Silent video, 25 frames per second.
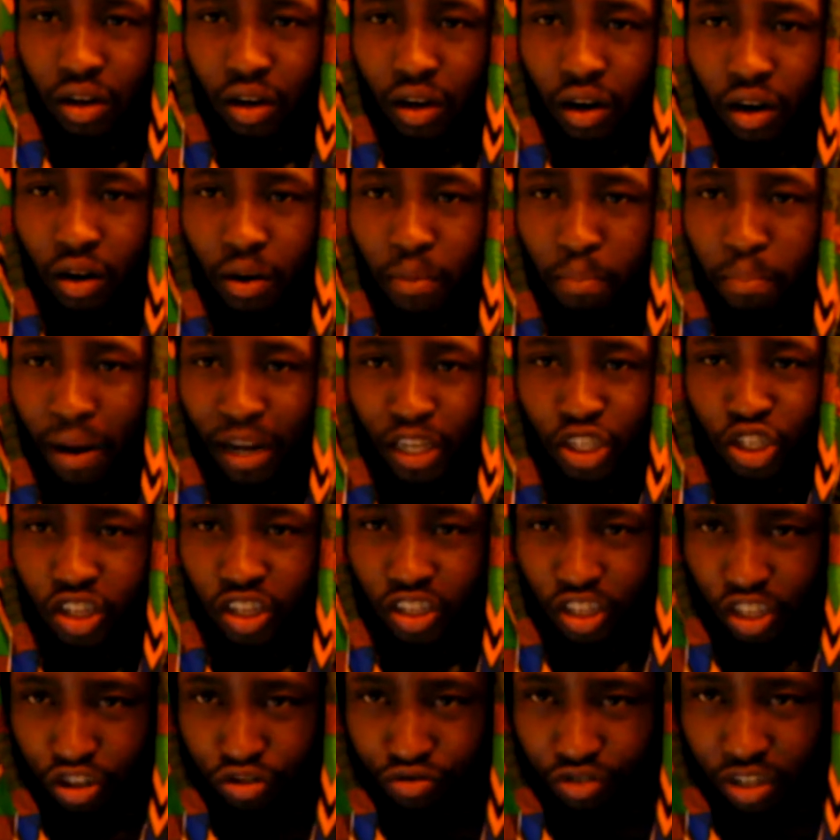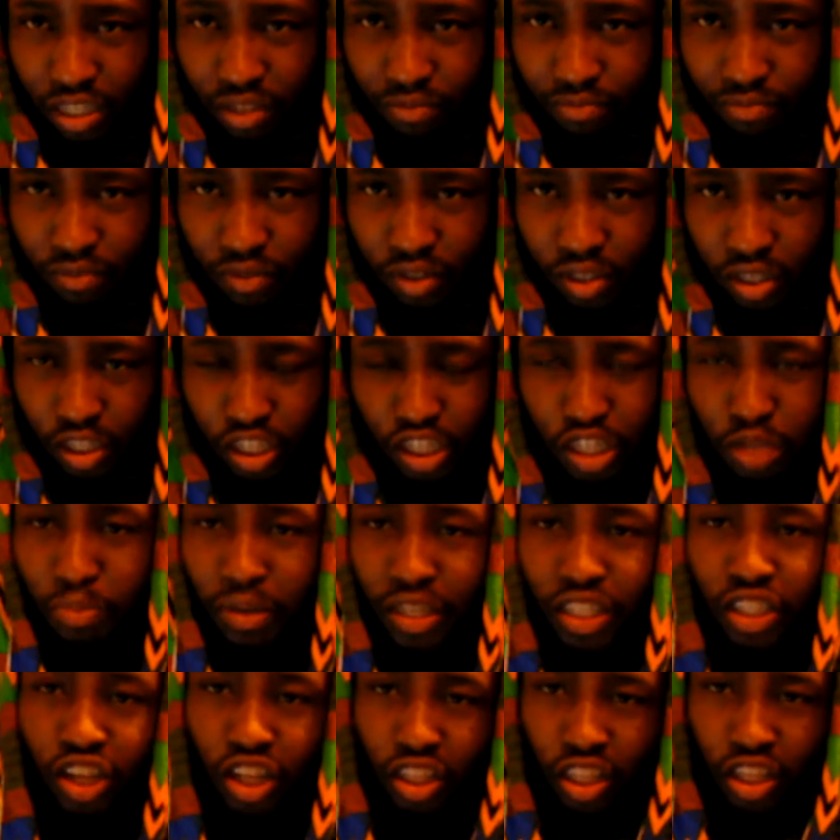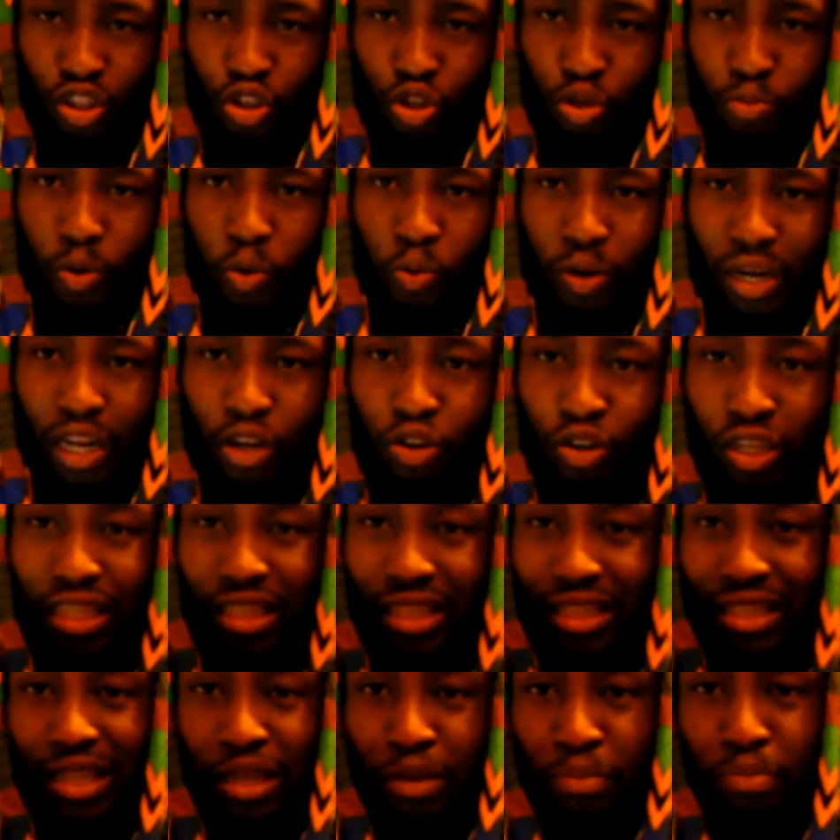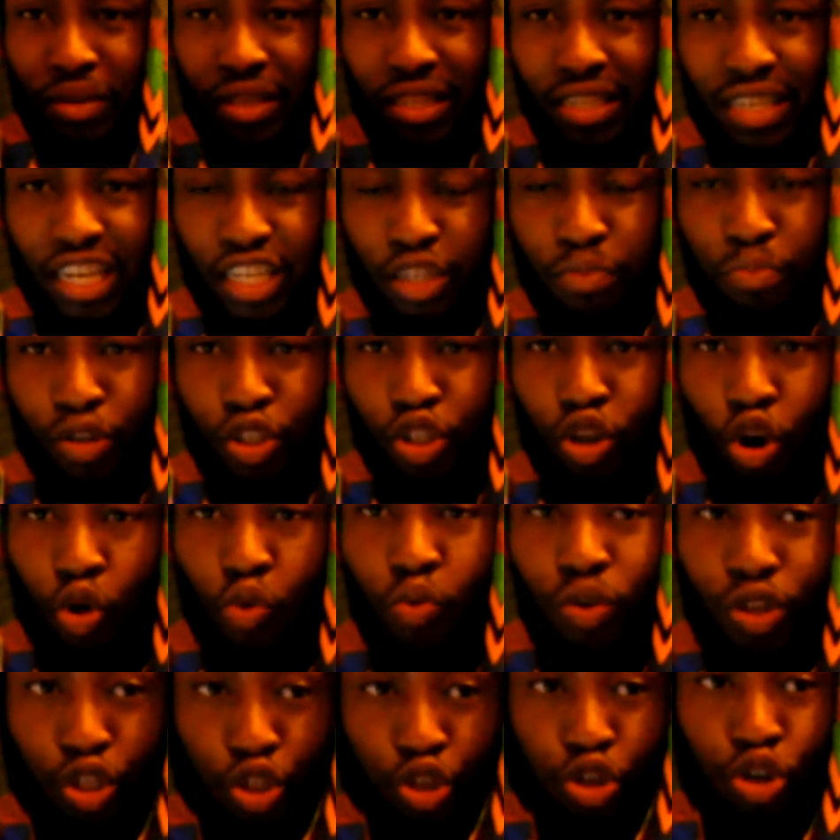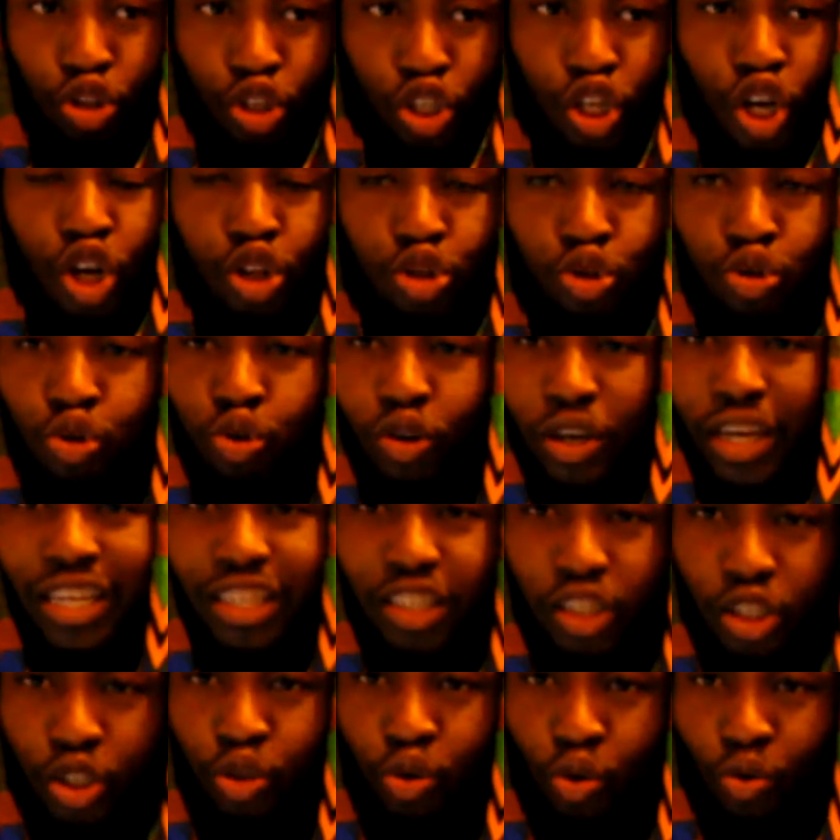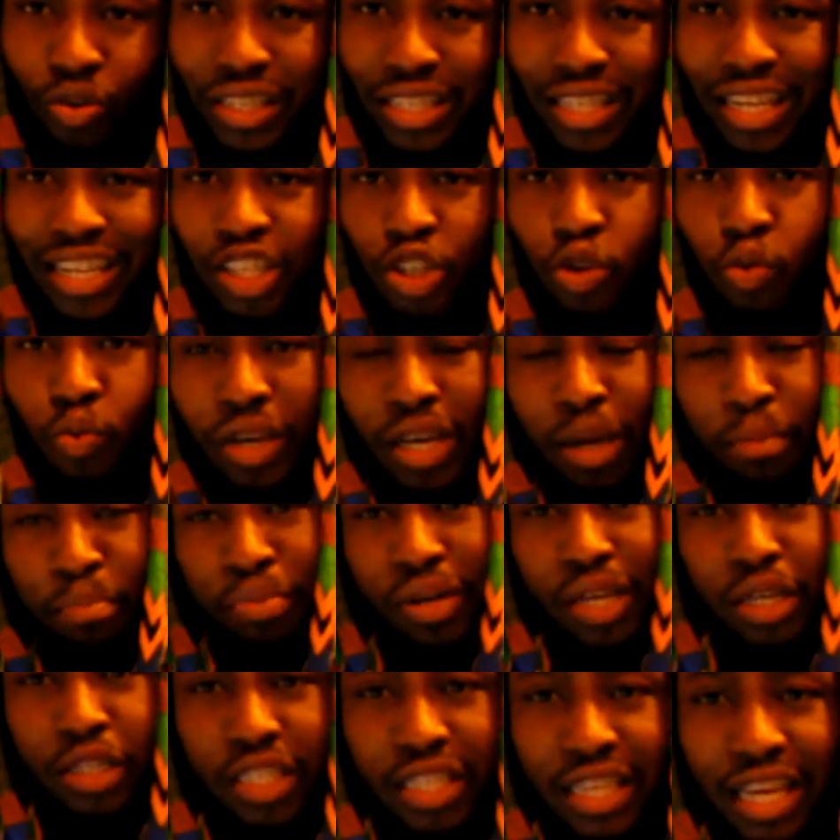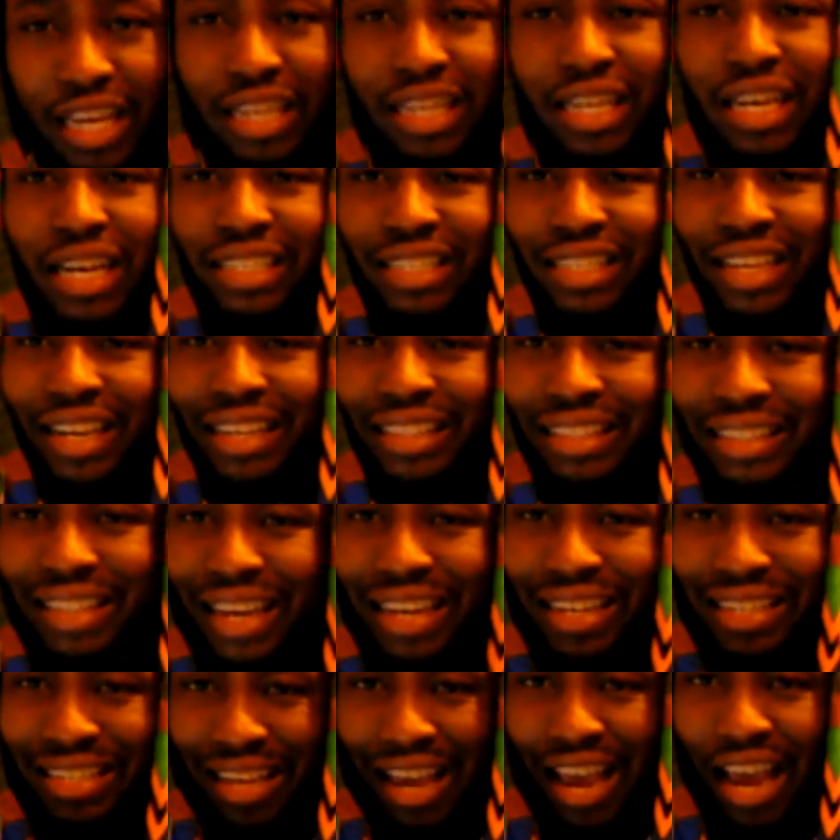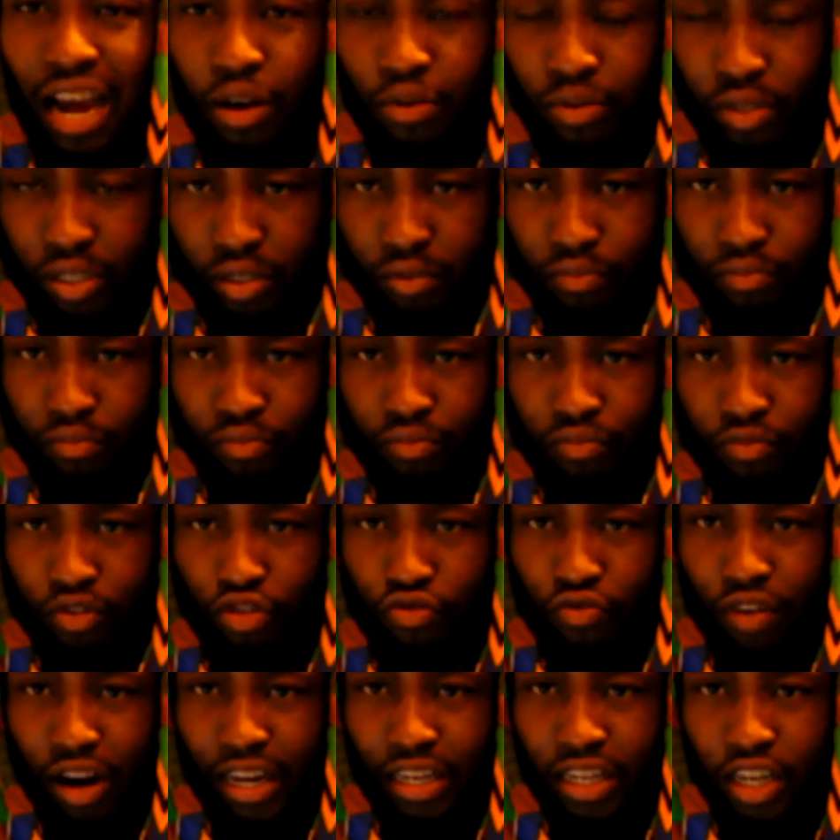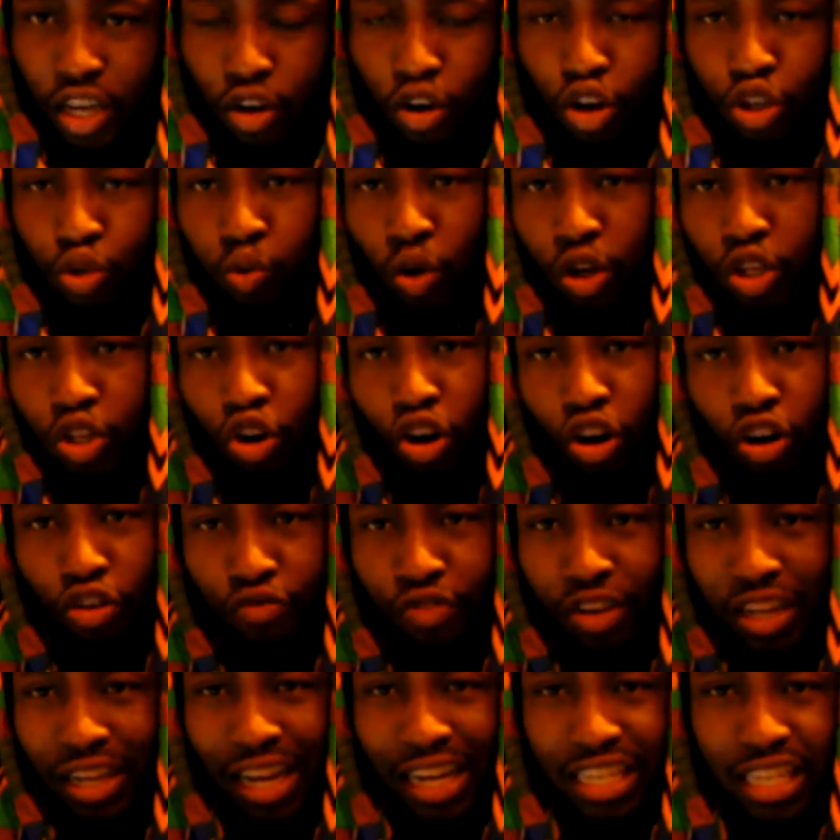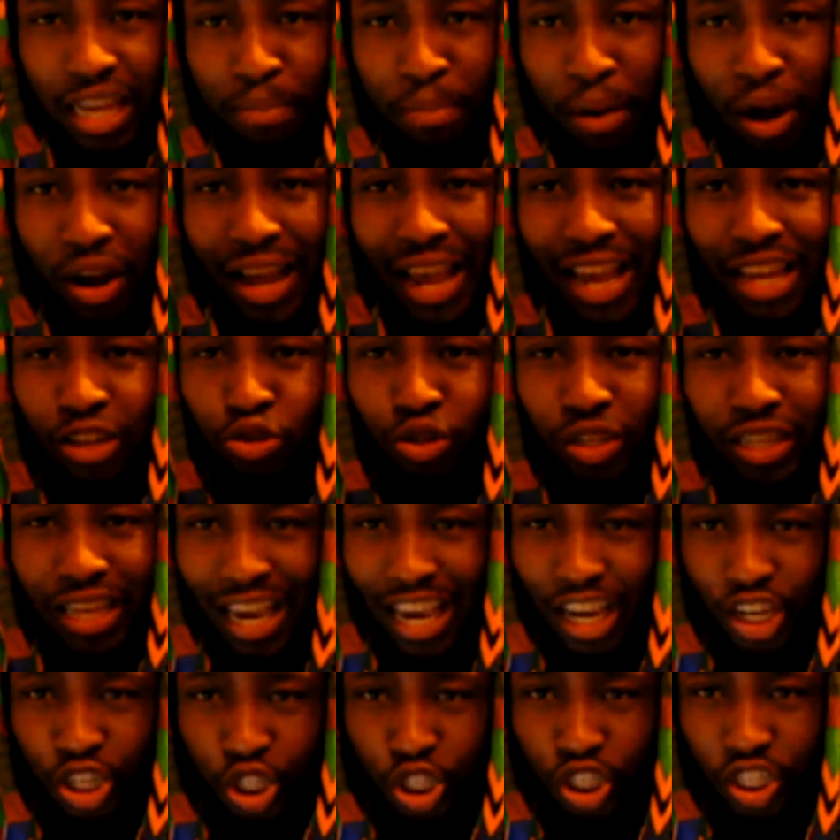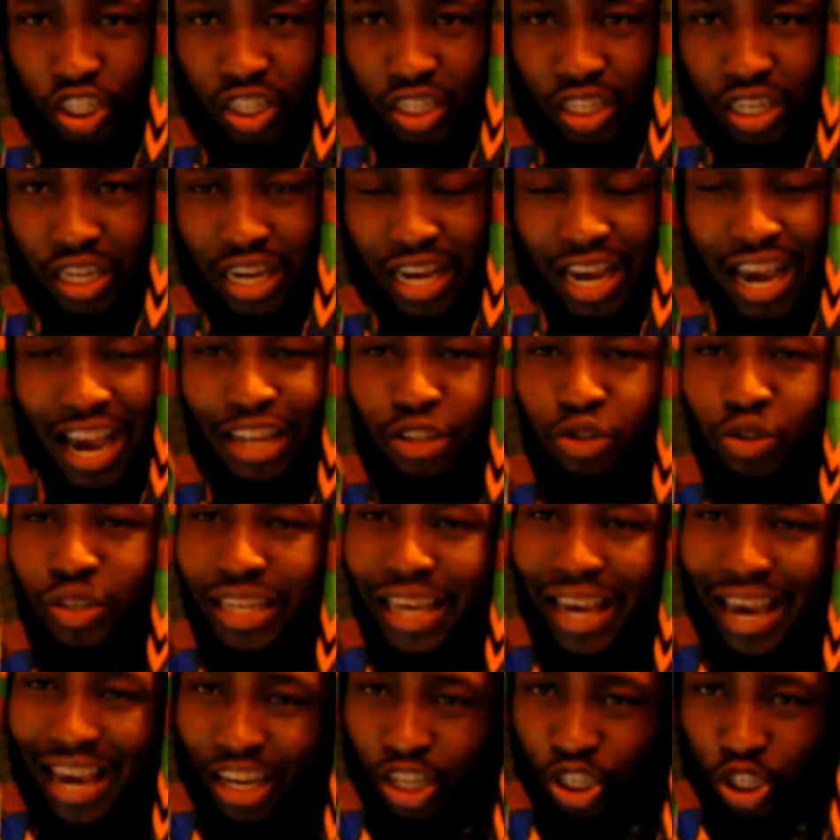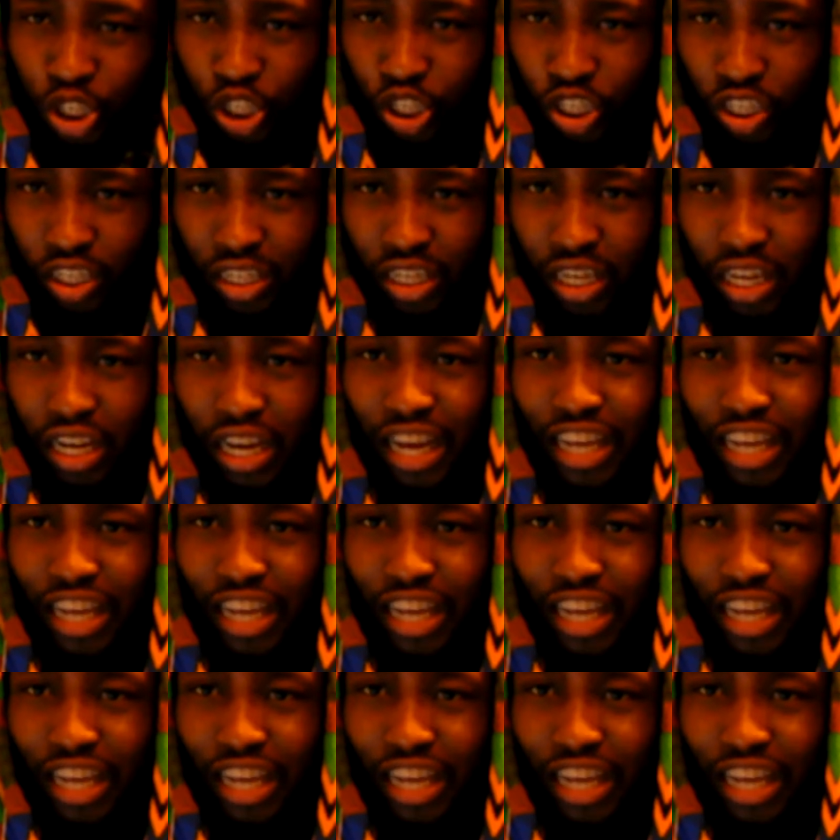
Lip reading: bachelor's degree. It doesn't mean nothing to me when I look at the deeper sense, but it's always good to look into those things so we can bring certain things out, right? Because what you got to realize about education is education